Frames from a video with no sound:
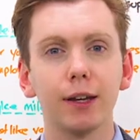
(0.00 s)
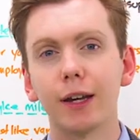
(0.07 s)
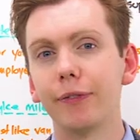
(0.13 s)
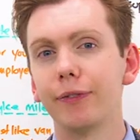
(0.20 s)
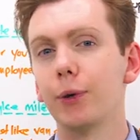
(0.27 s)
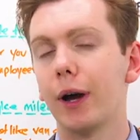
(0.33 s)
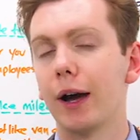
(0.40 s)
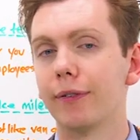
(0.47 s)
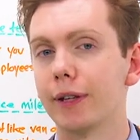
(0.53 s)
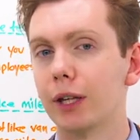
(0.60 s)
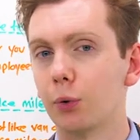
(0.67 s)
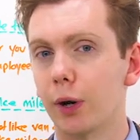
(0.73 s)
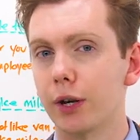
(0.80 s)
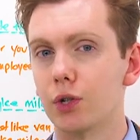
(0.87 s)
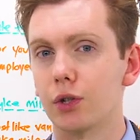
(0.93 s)
If you have any
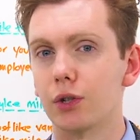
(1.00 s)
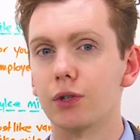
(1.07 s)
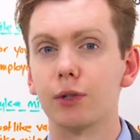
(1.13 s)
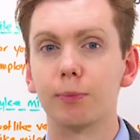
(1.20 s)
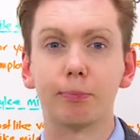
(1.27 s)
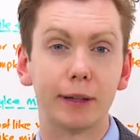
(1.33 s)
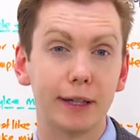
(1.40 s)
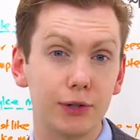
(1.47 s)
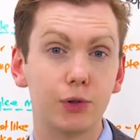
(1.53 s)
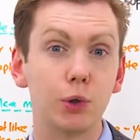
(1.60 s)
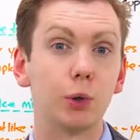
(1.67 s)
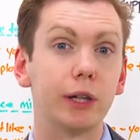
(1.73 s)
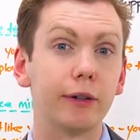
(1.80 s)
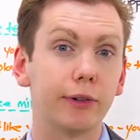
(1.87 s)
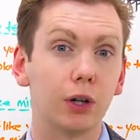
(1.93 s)
questions, please
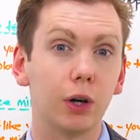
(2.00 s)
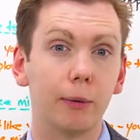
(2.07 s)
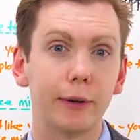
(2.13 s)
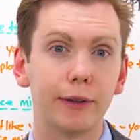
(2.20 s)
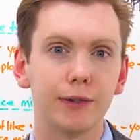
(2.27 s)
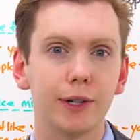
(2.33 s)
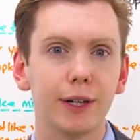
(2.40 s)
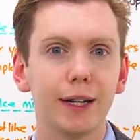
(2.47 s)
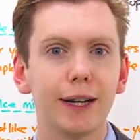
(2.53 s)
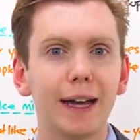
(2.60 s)
do leave a comment.